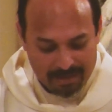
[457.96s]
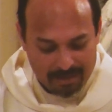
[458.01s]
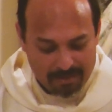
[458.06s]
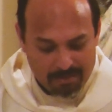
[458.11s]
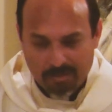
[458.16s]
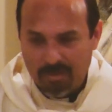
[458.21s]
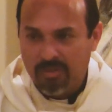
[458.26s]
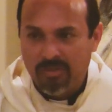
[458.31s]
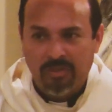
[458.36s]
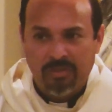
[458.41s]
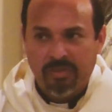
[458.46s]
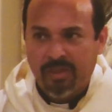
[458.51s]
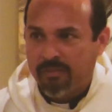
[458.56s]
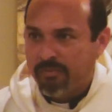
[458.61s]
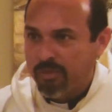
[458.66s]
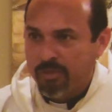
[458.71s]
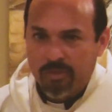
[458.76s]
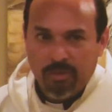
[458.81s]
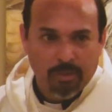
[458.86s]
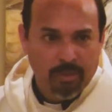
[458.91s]
What does this have
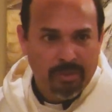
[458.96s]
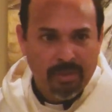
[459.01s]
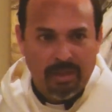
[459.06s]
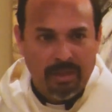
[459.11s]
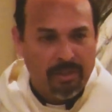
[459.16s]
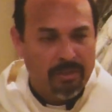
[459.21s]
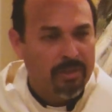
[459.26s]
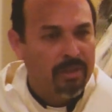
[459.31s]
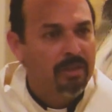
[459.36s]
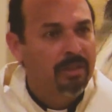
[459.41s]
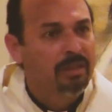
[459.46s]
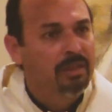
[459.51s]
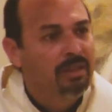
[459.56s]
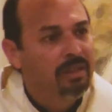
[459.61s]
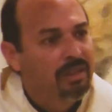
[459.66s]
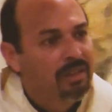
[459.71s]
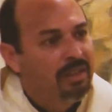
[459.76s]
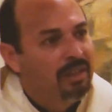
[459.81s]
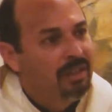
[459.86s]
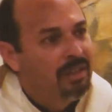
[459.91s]
to do with anything?
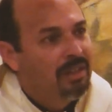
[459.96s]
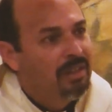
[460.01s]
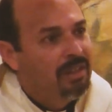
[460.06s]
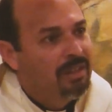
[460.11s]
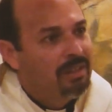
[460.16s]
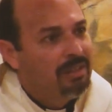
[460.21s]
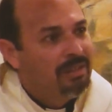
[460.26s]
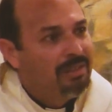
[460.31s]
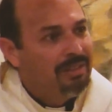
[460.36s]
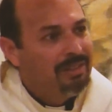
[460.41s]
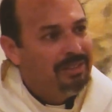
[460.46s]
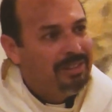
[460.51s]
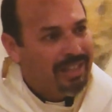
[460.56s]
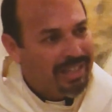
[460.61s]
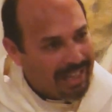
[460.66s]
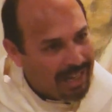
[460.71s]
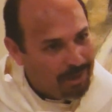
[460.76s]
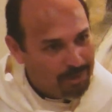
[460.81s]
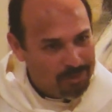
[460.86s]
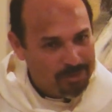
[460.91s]
The
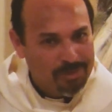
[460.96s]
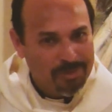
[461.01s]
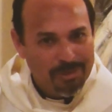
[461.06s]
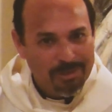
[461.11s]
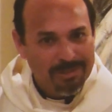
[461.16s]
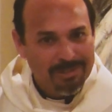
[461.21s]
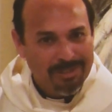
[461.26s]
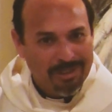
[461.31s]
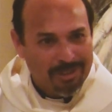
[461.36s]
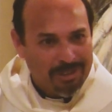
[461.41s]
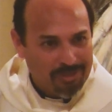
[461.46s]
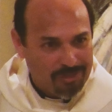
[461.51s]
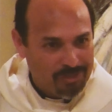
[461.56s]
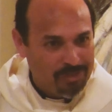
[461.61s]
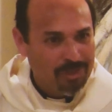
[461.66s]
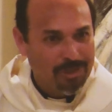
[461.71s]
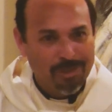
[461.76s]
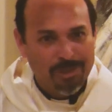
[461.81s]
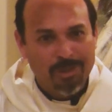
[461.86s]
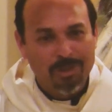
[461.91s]
council, the
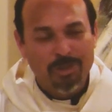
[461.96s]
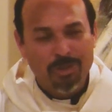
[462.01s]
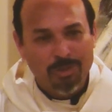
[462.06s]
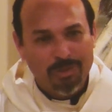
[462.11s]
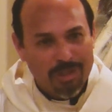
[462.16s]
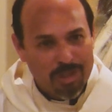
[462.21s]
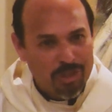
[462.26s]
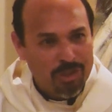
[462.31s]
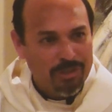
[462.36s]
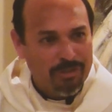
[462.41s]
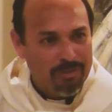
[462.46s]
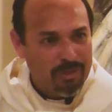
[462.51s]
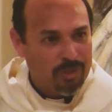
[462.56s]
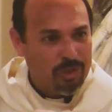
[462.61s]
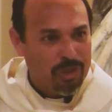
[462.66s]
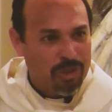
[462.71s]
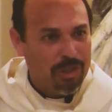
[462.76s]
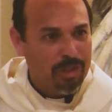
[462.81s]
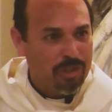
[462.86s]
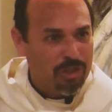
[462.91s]
conciliar tradition of the
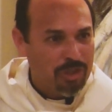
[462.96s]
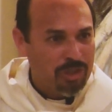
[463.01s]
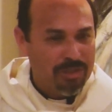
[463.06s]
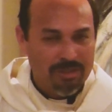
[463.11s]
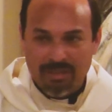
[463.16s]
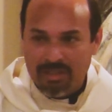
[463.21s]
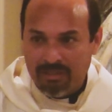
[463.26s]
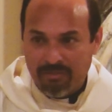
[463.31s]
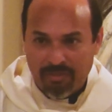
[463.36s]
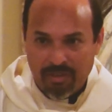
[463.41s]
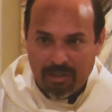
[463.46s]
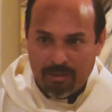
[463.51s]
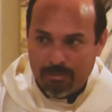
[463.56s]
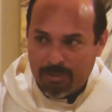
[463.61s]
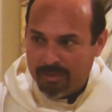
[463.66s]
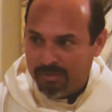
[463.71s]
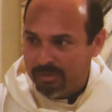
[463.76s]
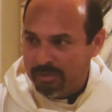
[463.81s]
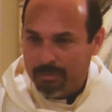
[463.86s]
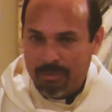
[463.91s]
church, and if any of
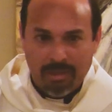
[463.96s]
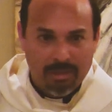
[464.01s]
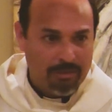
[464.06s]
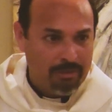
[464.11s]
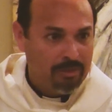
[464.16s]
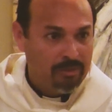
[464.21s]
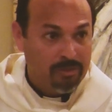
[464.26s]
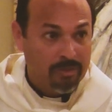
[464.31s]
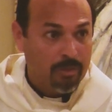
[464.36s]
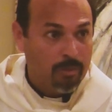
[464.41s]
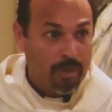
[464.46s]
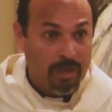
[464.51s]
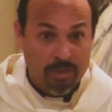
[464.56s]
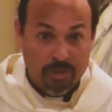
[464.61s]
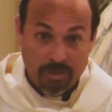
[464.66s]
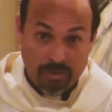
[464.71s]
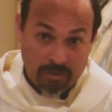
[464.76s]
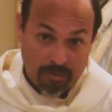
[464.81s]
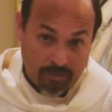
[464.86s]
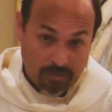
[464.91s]
my seminarians are
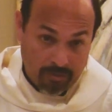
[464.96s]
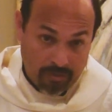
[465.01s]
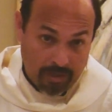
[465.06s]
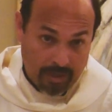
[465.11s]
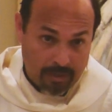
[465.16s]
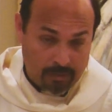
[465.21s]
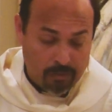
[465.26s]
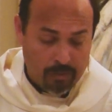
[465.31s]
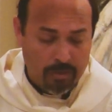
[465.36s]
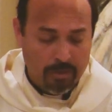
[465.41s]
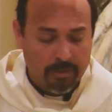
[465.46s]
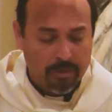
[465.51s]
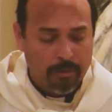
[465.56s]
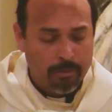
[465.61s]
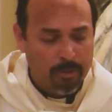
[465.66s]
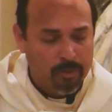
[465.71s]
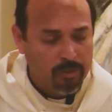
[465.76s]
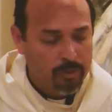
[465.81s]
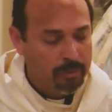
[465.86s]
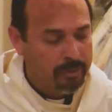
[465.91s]
watching, this is the answer to
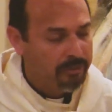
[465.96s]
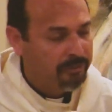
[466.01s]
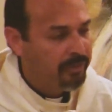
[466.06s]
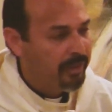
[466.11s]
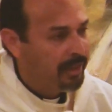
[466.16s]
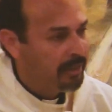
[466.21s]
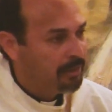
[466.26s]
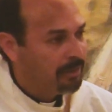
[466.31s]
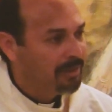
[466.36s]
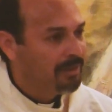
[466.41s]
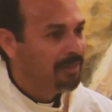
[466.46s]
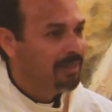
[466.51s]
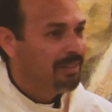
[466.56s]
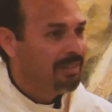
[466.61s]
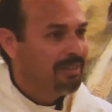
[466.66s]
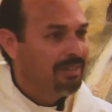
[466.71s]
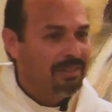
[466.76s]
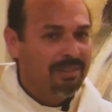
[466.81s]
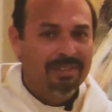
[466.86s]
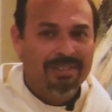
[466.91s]
number 2 in the final.
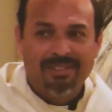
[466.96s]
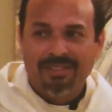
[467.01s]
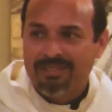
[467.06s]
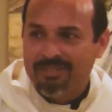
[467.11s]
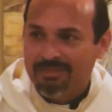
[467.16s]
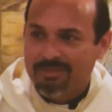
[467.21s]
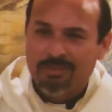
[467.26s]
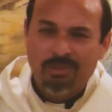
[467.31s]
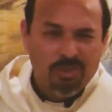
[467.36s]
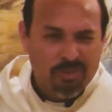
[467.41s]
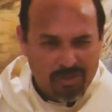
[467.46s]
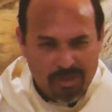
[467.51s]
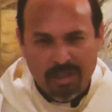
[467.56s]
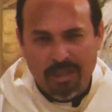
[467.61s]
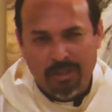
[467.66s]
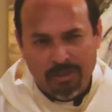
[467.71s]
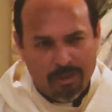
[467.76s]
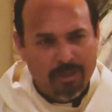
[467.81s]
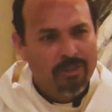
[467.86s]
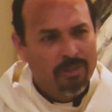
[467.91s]
I'm just
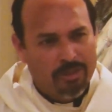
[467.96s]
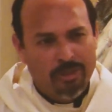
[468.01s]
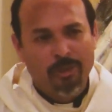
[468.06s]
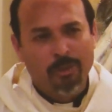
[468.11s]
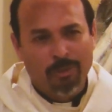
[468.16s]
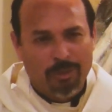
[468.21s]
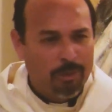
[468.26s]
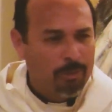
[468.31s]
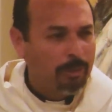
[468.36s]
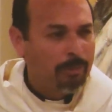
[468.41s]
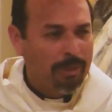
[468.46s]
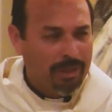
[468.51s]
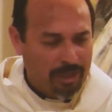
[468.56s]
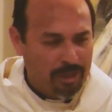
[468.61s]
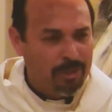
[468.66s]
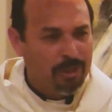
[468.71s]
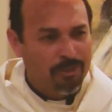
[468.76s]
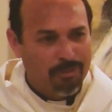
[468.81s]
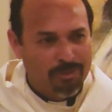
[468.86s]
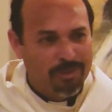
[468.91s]
kidding. There were many
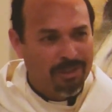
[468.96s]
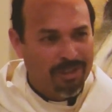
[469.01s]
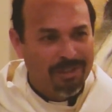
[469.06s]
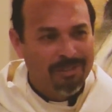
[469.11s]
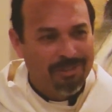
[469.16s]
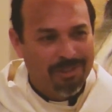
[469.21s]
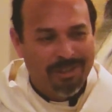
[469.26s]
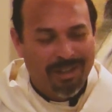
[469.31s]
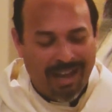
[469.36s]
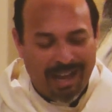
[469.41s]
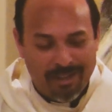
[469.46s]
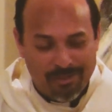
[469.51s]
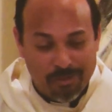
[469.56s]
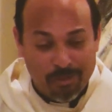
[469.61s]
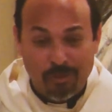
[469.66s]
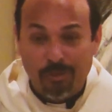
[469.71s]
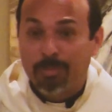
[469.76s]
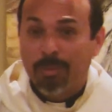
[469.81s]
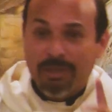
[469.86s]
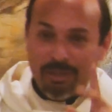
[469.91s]
good
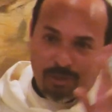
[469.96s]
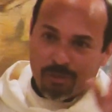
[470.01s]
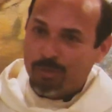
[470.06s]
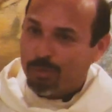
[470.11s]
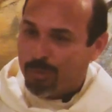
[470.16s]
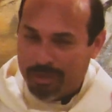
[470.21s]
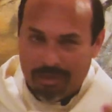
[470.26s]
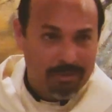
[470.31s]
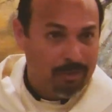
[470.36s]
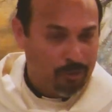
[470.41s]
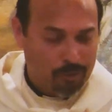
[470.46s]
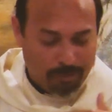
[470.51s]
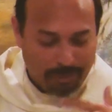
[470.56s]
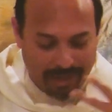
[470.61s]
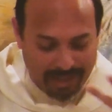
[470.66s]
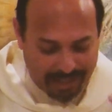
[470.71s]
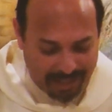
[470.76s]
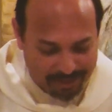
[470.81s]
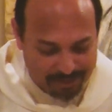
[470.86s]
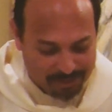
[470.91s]
answers, but here's one. Here's my
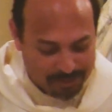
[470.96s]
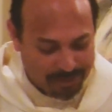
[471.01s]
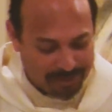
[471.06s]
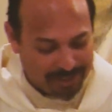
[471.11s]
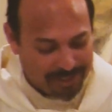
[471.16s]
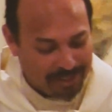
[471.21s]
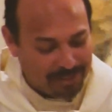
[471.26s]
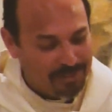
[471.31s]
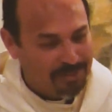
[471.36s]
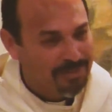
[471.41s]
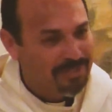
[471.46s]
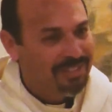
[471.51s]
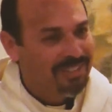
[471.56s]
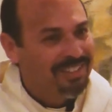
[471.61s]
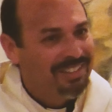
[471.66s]
answer, at least.